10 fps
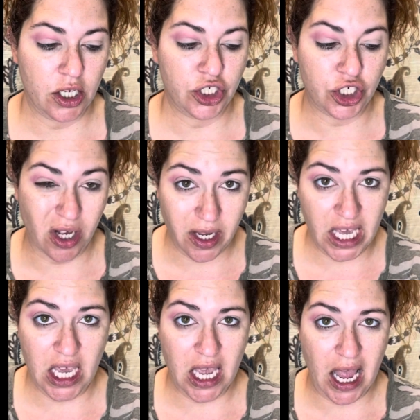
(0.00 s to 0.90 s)

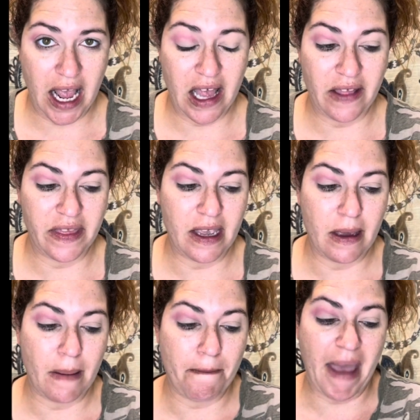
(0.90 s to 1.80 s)
chunky and
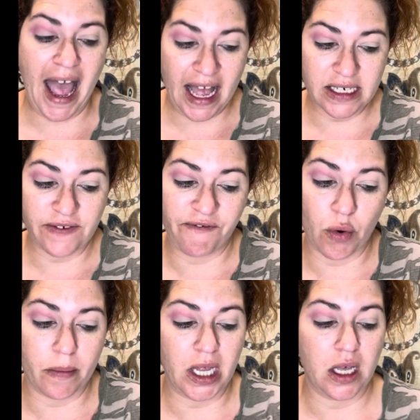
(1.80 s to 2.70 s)
the matte
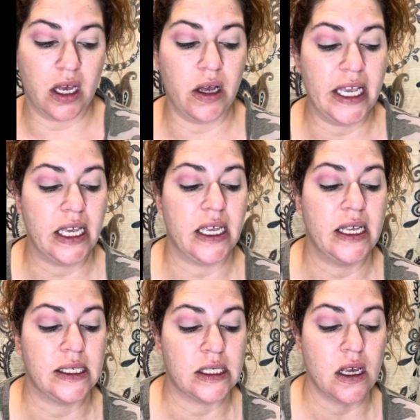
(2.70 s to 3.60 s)
formula
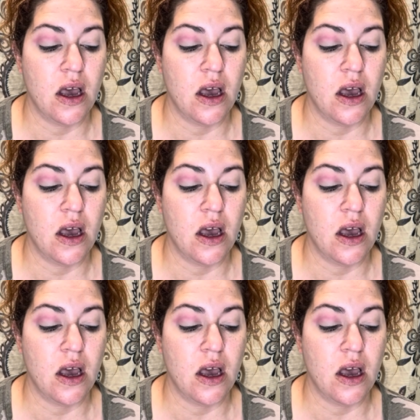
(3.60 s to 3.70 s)
is